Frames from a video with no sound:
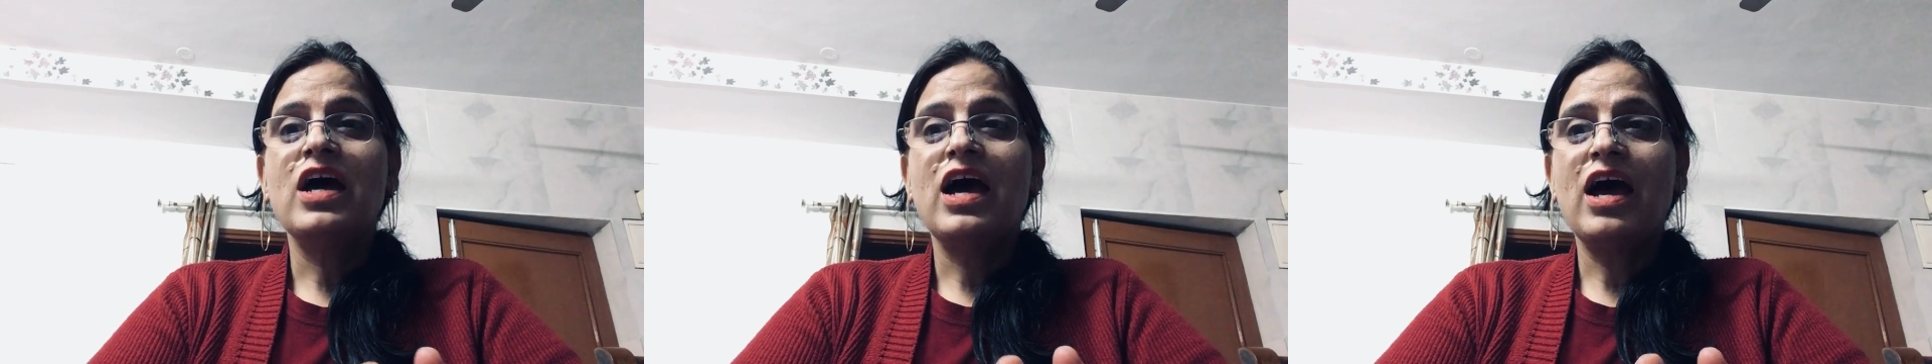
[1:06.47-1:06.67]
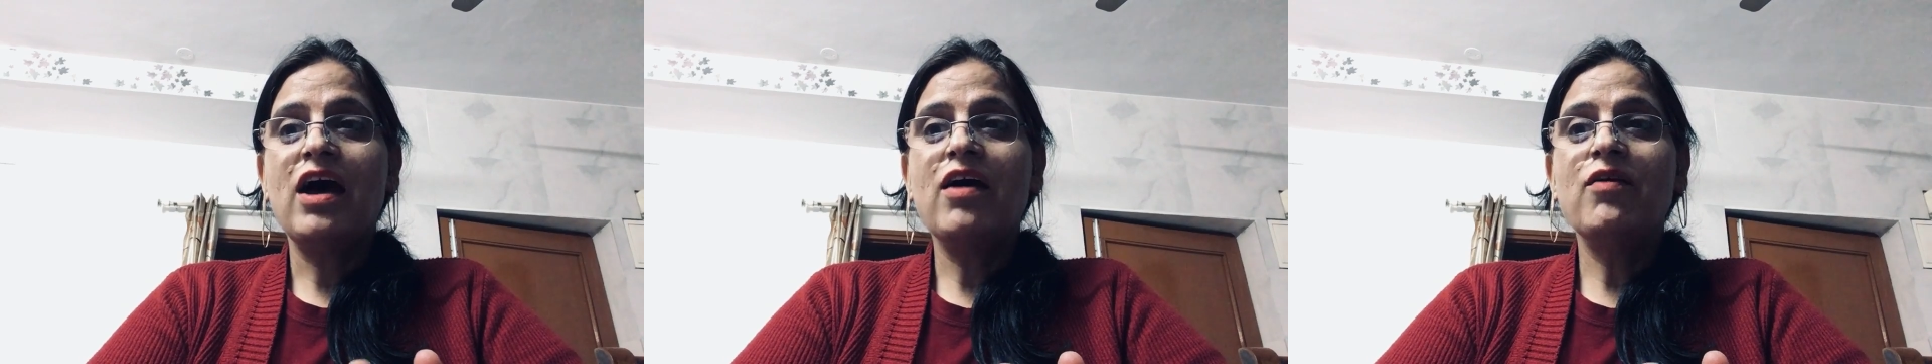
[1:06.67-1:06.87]

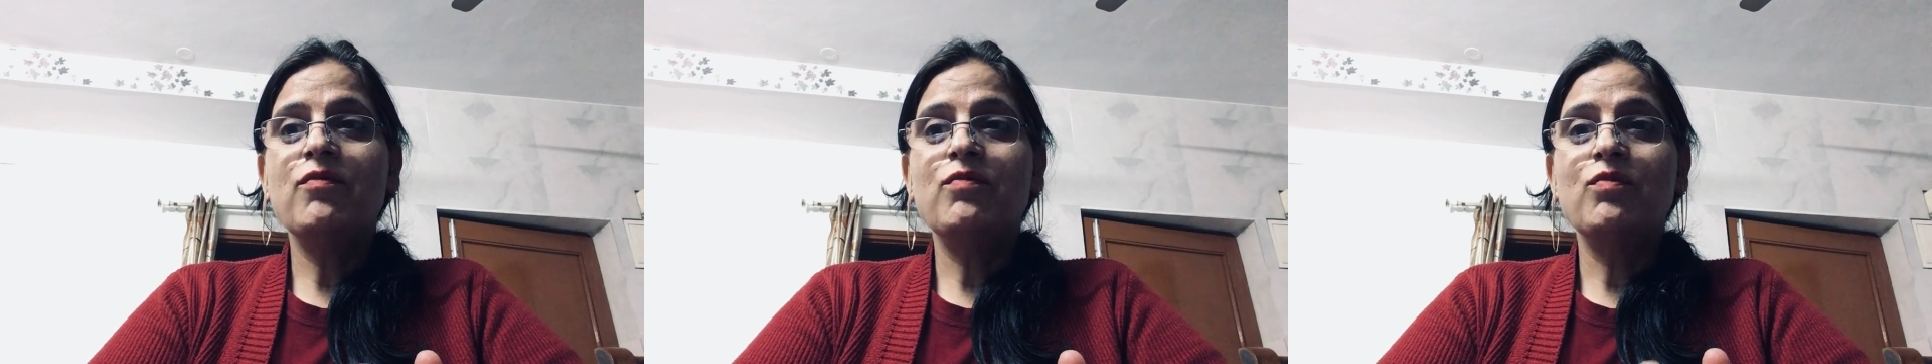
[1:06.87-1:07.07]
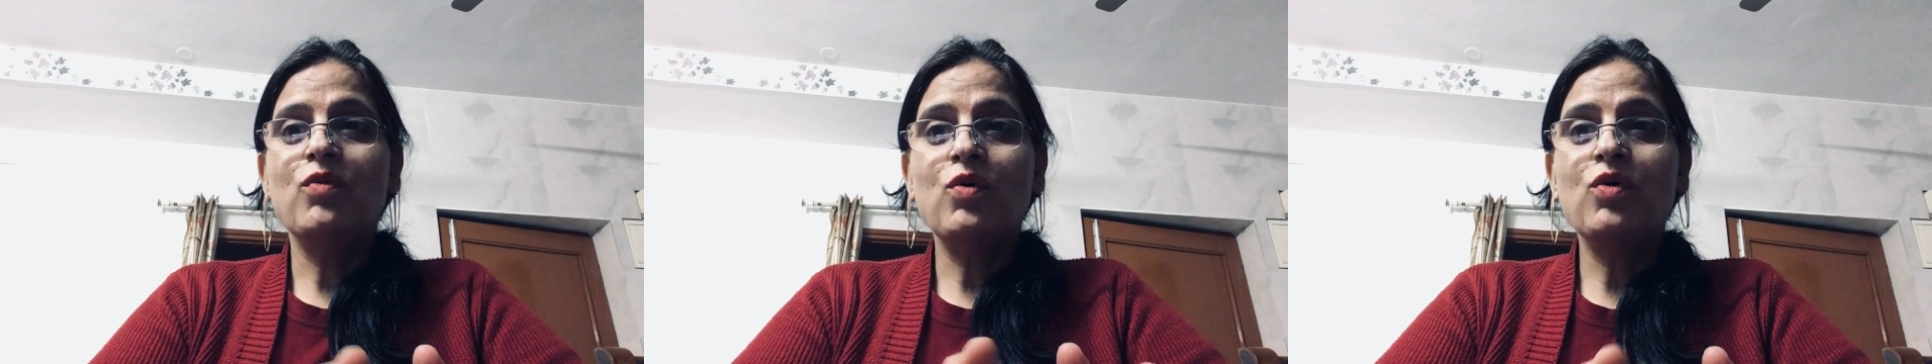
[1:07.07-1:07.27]
have
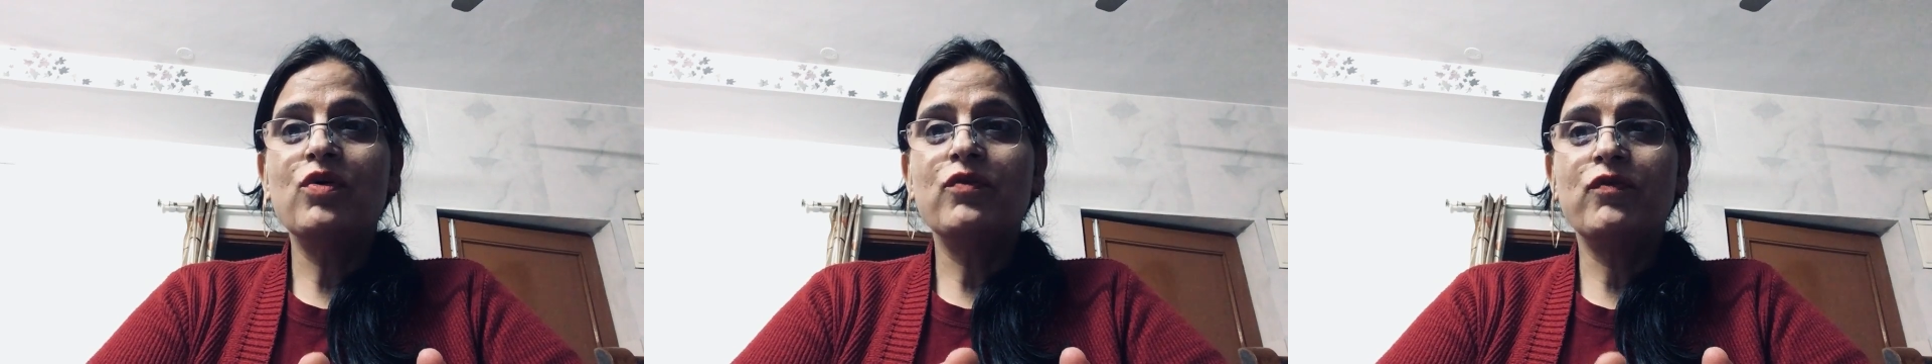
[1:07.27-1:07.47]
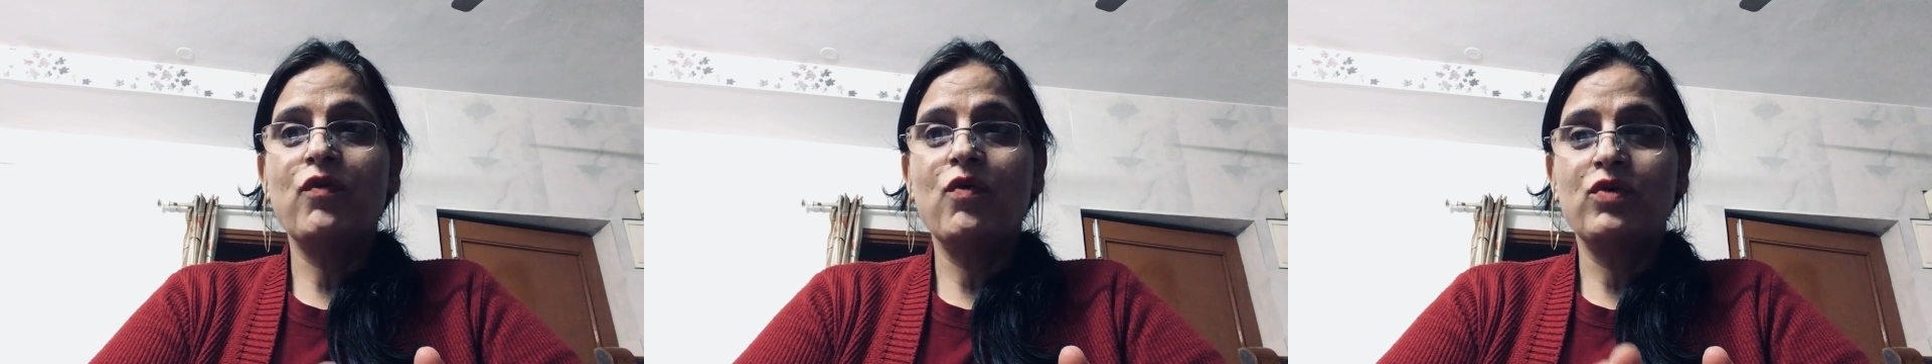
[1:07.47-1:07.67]
more
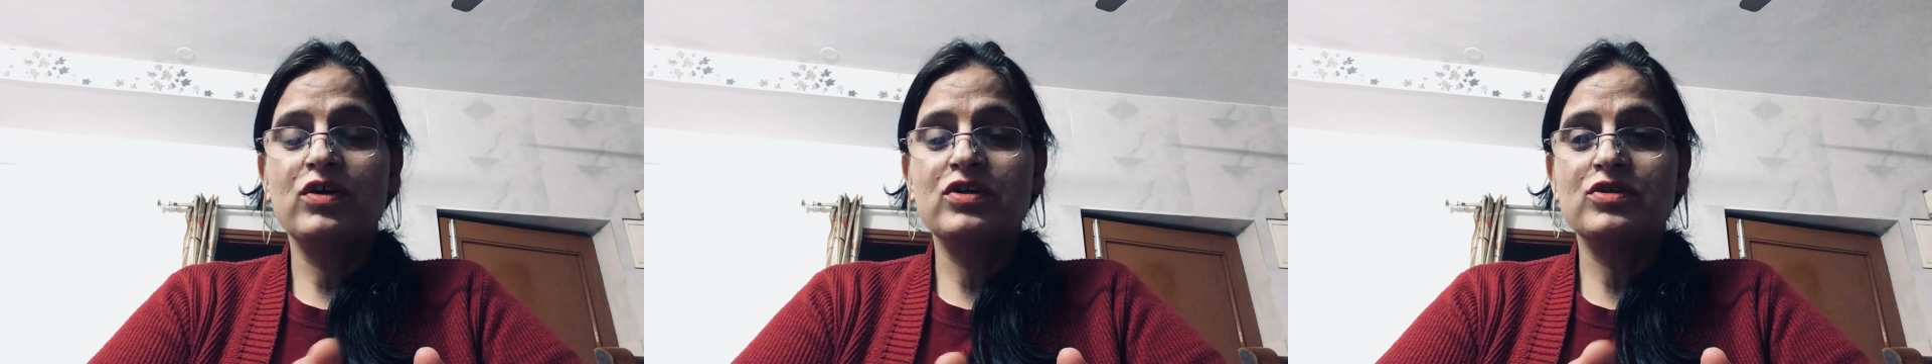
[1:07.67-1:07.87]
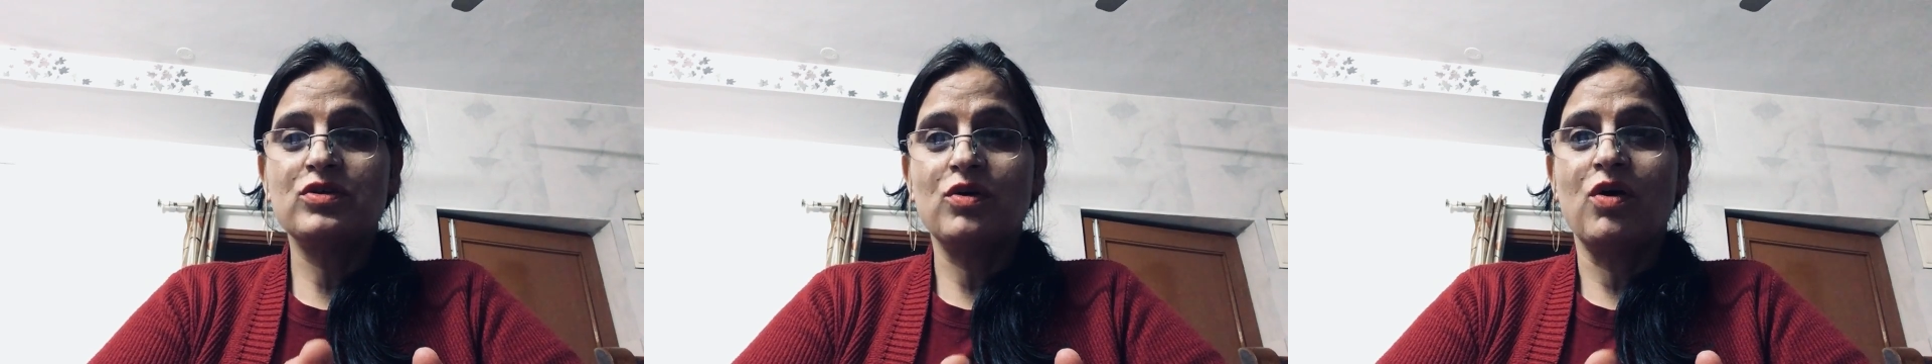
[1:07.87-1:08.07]

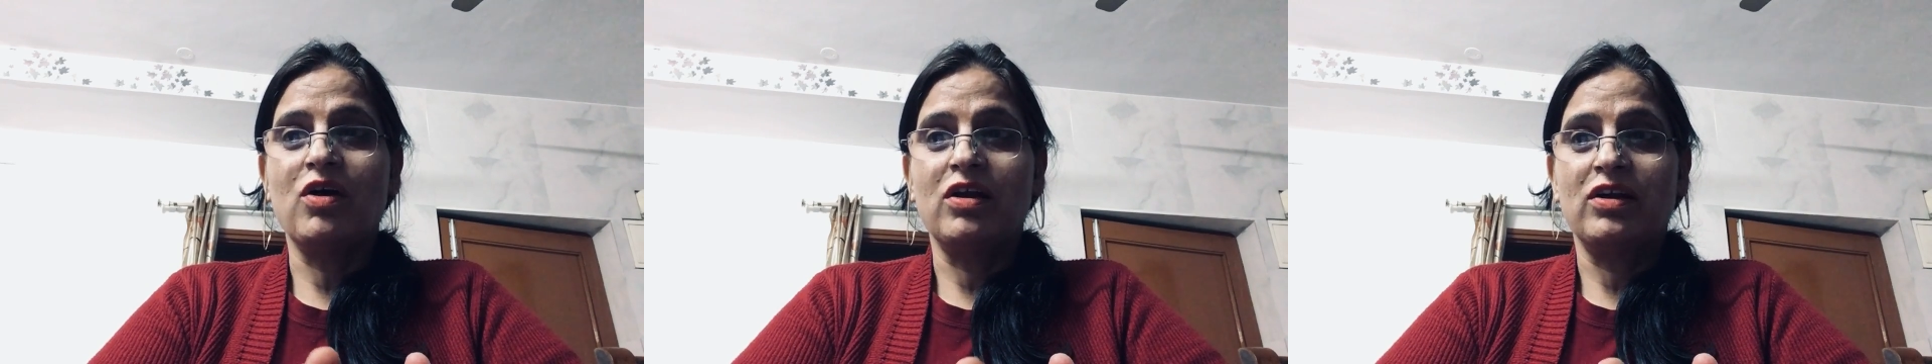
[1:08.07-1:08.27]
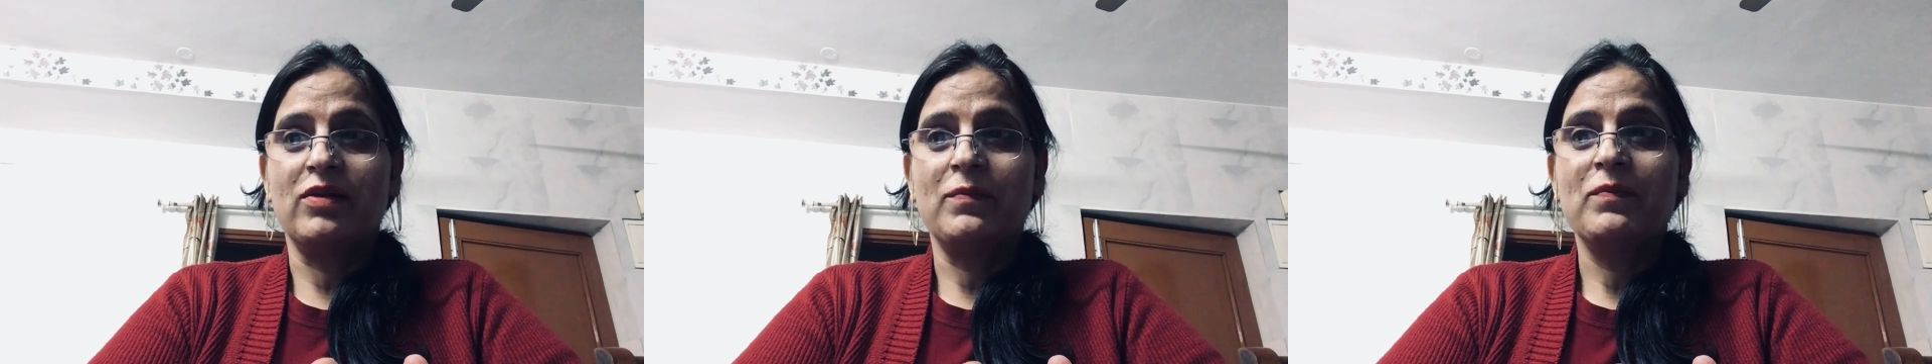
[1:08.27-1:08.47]
focus on.